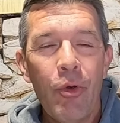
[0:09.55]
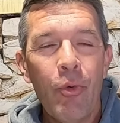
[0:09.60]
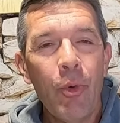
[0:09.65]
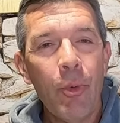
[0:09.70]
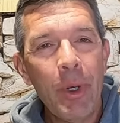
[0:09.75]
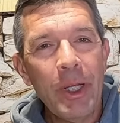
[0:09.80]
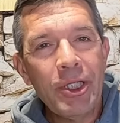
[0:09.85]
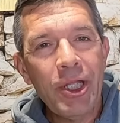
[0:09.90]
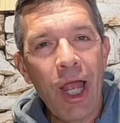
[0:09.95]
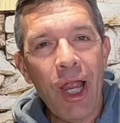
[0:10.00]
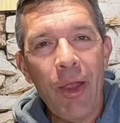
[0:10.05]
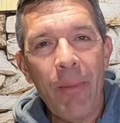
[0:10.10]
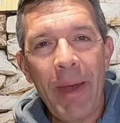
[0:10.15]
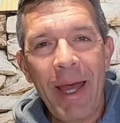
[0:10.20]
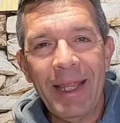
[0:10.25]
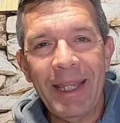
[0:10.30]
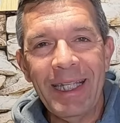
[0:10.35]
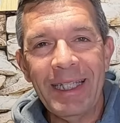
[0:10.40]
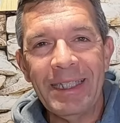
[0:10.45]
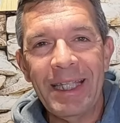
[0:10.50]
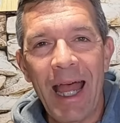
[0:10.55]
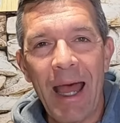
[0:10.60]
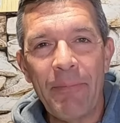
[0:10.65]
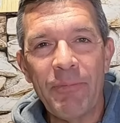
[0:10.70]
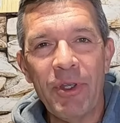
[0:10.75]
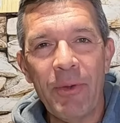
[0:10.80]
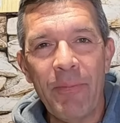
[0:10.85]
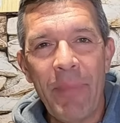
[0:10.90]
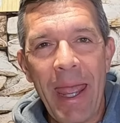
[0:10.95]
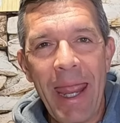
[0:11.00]
When we talk about these
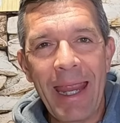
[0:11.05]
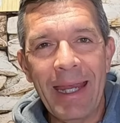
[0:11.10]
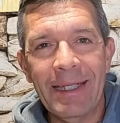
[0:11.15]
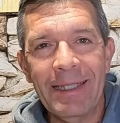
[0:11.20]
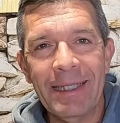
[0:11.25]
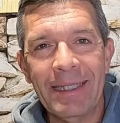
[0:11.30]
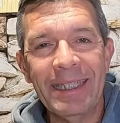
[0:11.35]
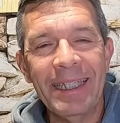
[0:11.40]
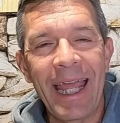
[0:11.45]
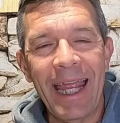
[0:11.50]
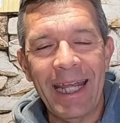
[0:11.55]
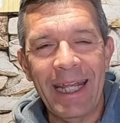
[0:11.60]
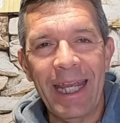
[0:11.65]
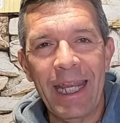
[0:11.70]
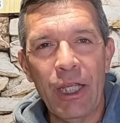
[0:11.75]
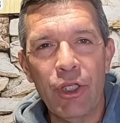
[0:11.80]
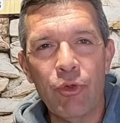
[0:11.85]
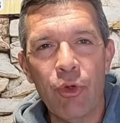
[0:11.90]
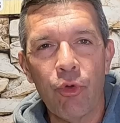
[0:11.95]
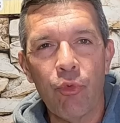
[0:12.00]
types of baits and techniques,